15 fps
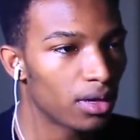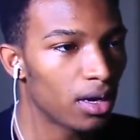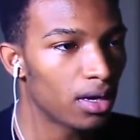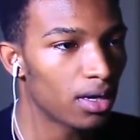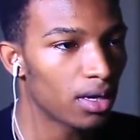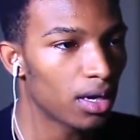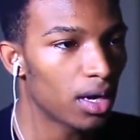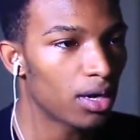
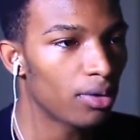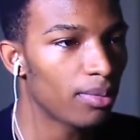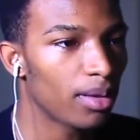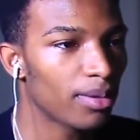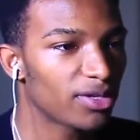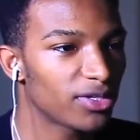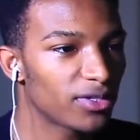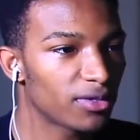Oh, God. Or
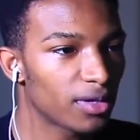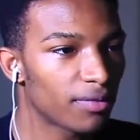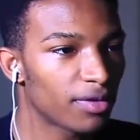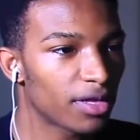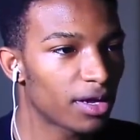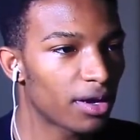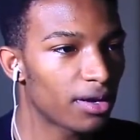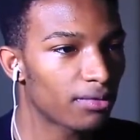maybe I'll just
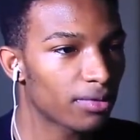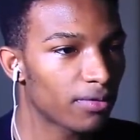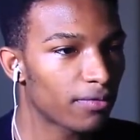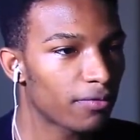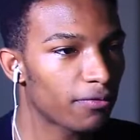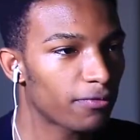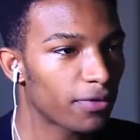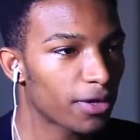leave it there. I don't
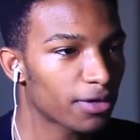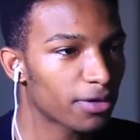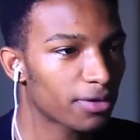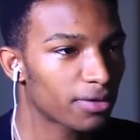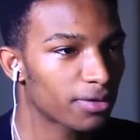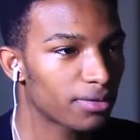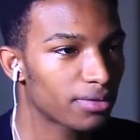give a fuck.